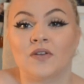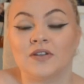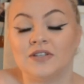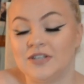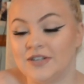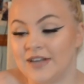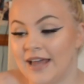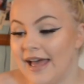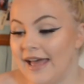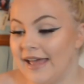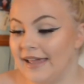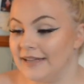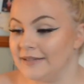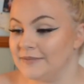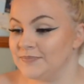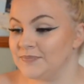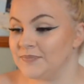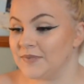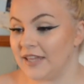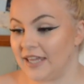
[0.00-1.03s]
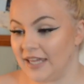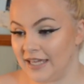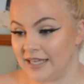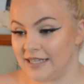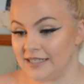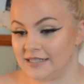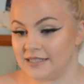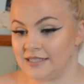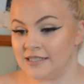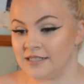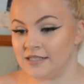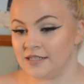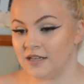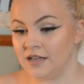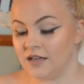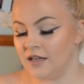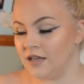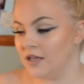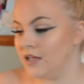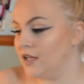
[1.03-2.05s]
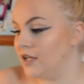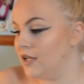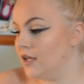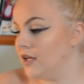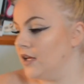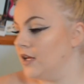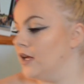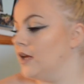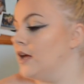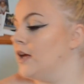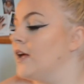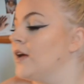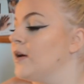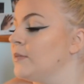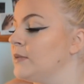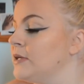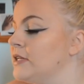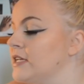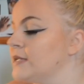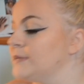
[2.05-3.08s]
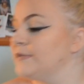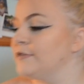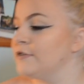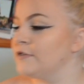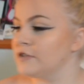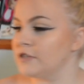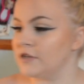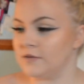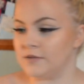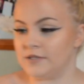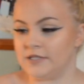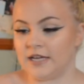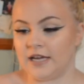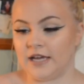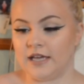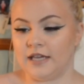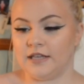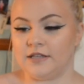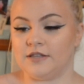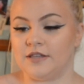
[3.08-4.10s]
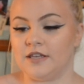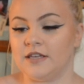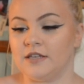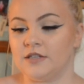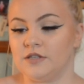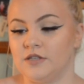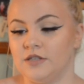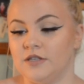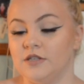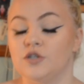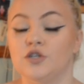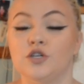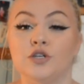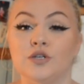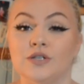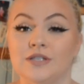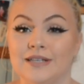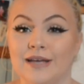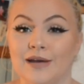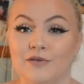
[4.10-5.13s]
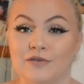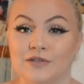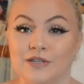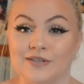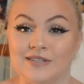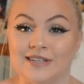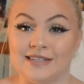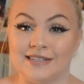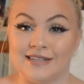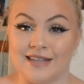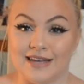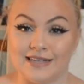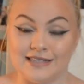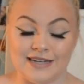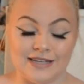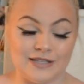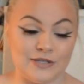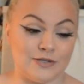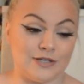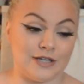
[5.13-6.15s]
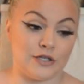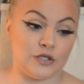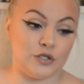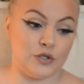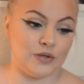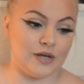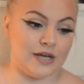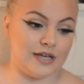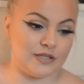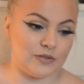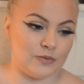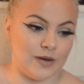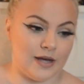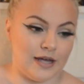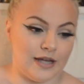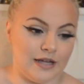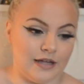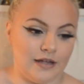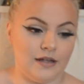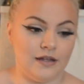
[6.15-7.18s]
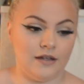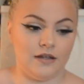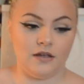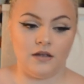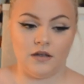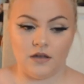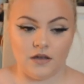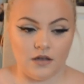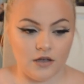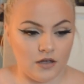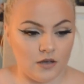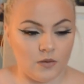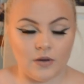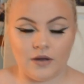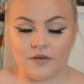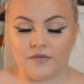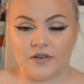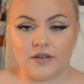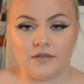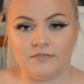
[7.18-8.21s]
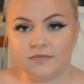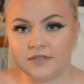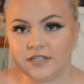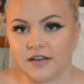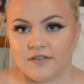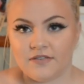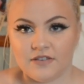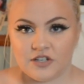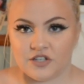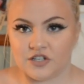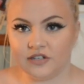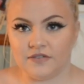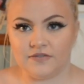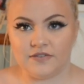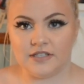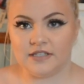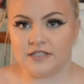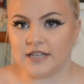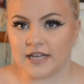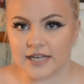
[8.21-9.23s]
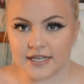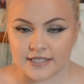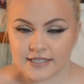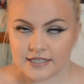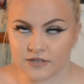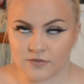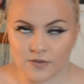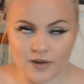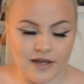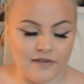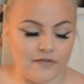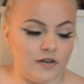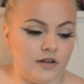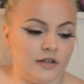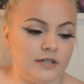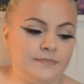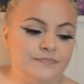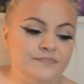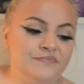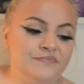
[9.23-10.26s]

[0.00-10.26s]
today is, how many days before results day? I think it's Tuesday, results day is Thursday, so it's like 2 days away. Whatever your definition of days is, whatever.